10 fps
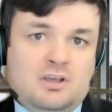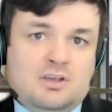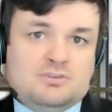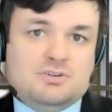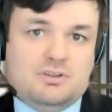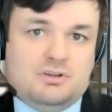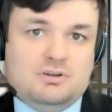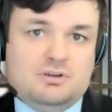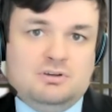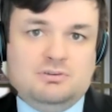So the
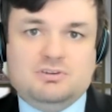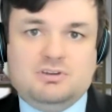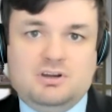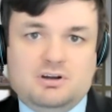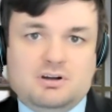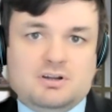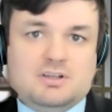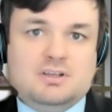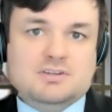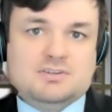good news here
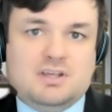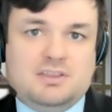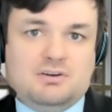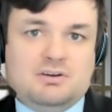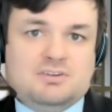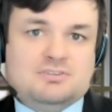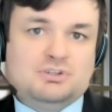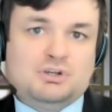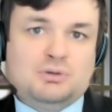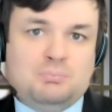is that there isn't
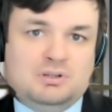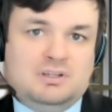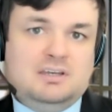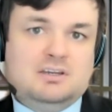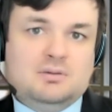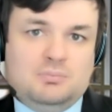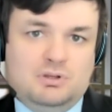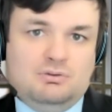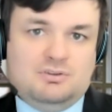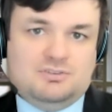a complete
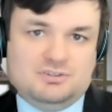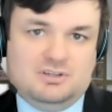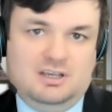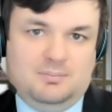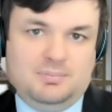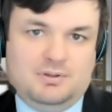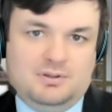immune escape.